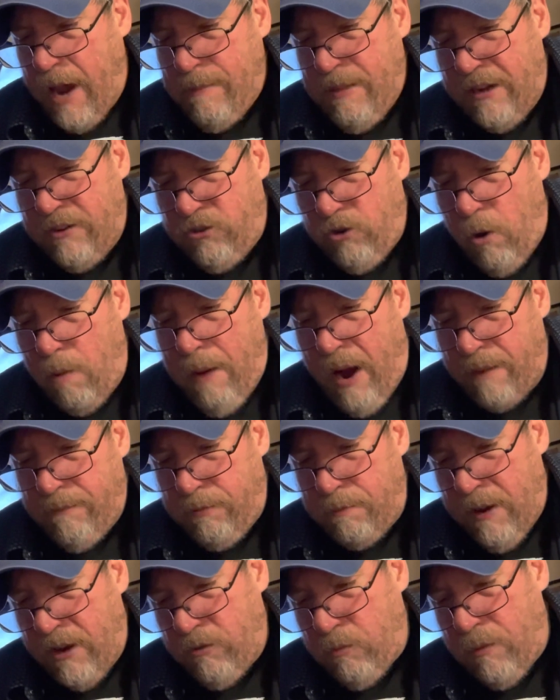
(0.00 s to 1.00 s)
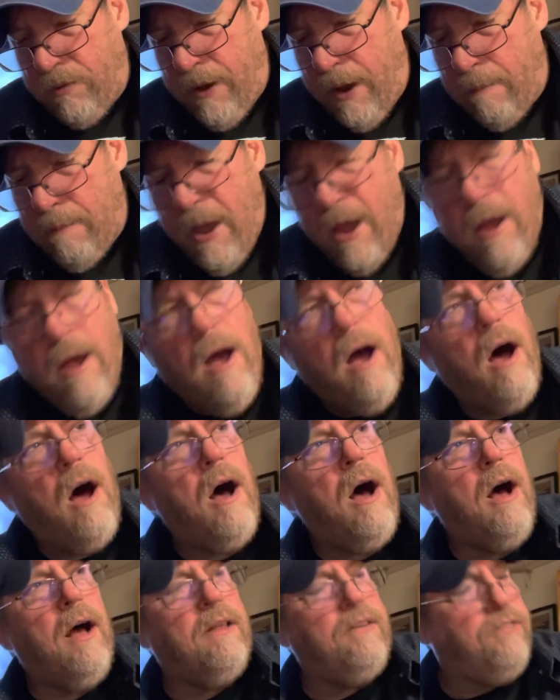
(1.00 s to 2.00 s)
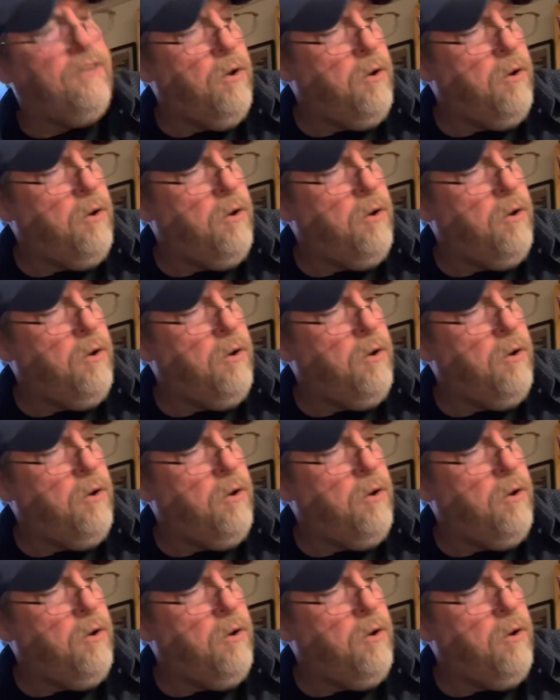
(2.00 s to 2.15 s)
that Joe Bob spends with him. Quite